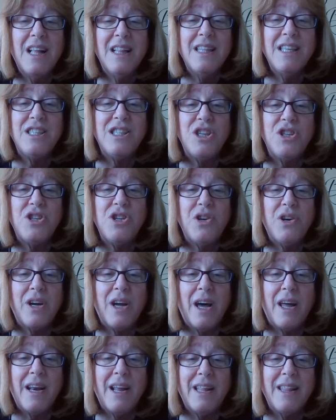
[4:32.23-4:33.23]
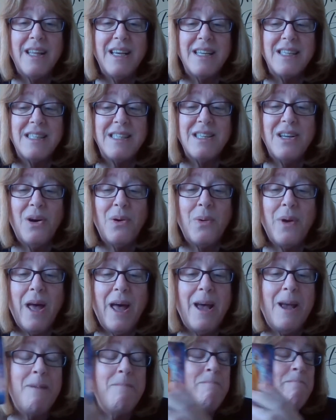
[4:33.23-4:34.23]
Listen to your gut on this,
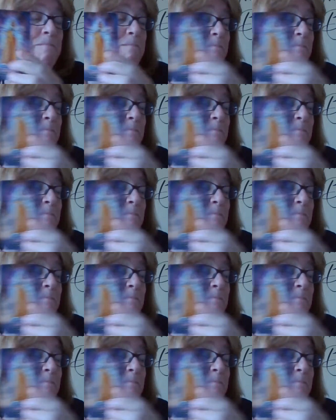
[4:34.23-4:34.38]
okay?